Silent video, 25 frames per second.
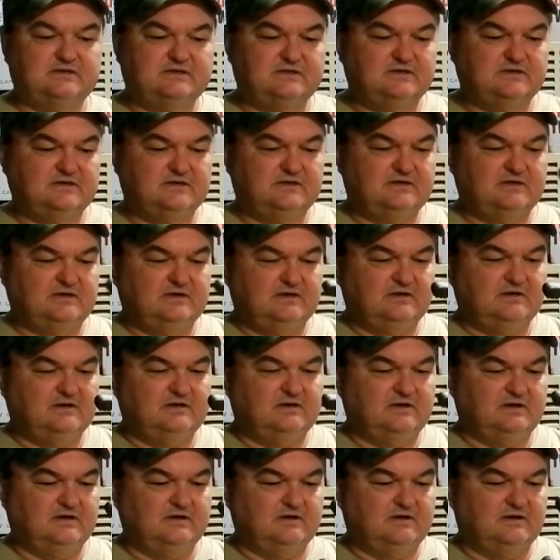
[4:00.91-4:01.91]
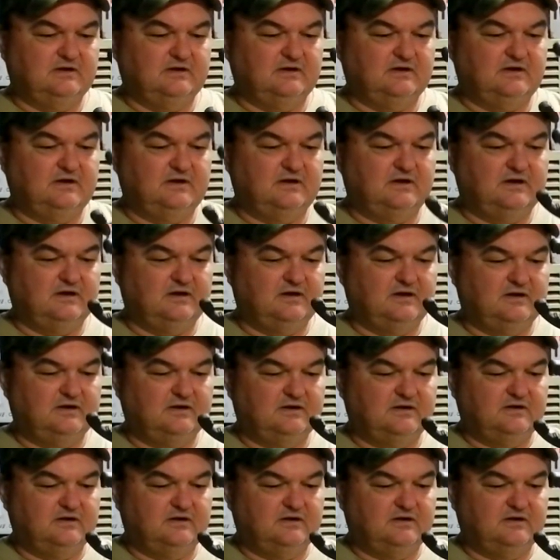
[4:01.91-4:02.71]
No one is speaking in this clip.